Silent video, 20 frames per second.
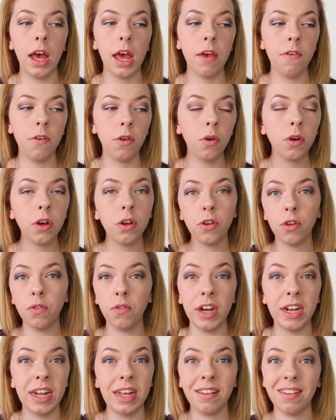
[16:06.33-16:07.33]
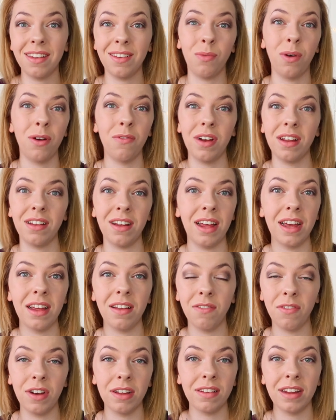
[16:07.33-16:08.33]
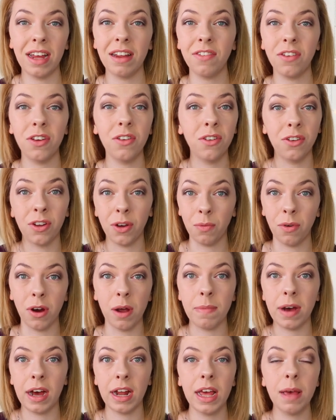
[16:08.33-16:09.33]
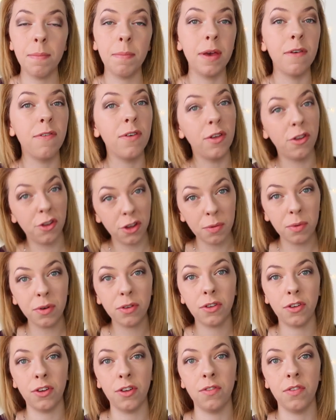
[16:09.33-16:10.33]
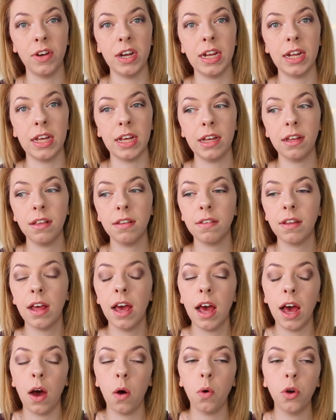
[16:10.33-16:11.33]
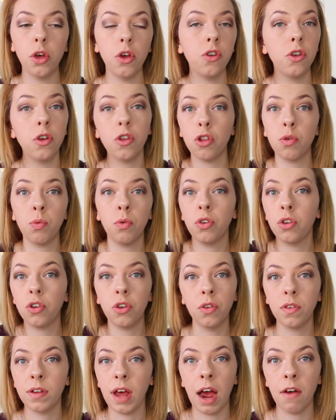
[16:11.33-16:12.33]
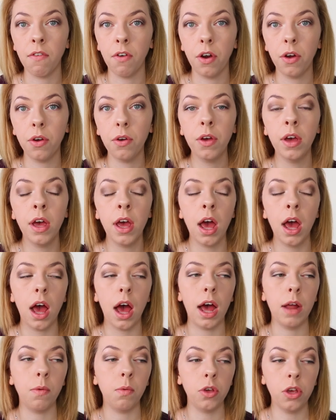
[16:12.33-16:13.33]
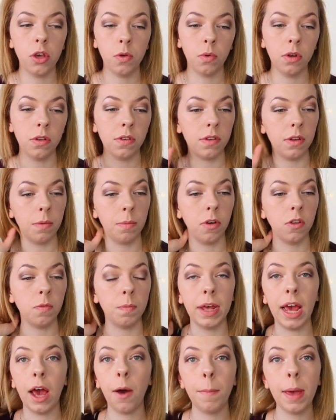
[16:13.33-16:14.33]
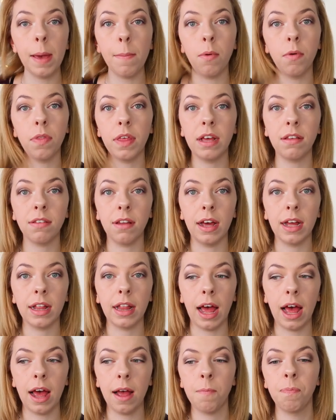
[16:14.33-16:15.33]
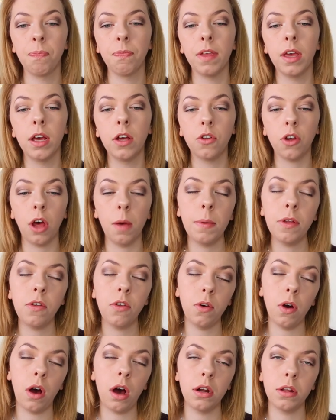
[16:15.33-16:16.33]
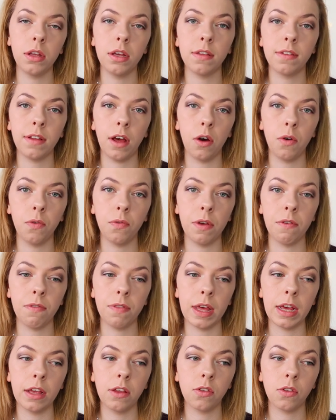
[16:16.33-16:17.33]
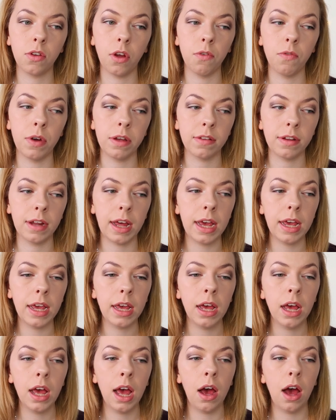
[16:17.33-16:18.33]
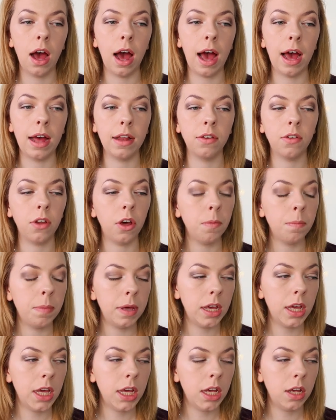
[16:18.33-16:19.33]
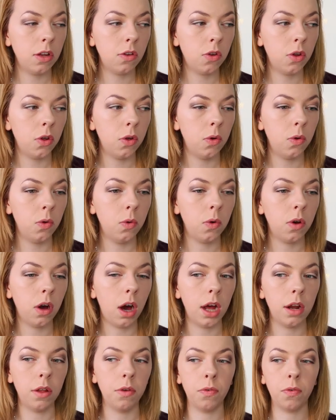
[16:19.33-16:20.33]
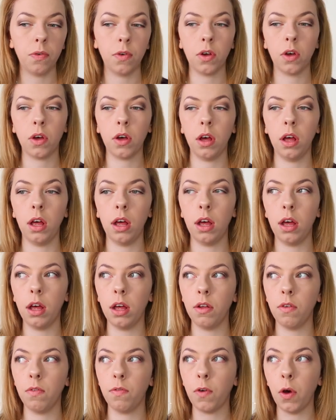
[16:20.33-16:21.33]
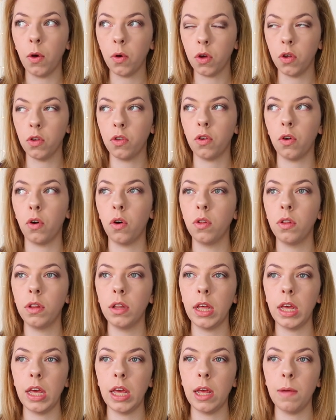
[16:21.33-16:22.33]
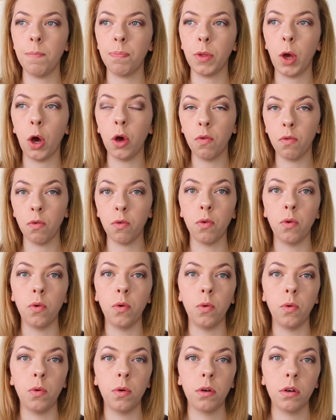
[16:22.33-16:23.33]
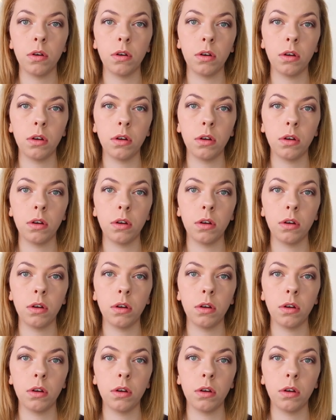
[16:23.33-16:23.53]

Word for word: If you're not going to do readings this won't resonate, resonate to you so don't worry about it but if you do want to do readings or you do just want to do tarot and when you want to possibly help people things like that don't be too hard on yourself if things don't resonate and don't be too kind of focused on the overall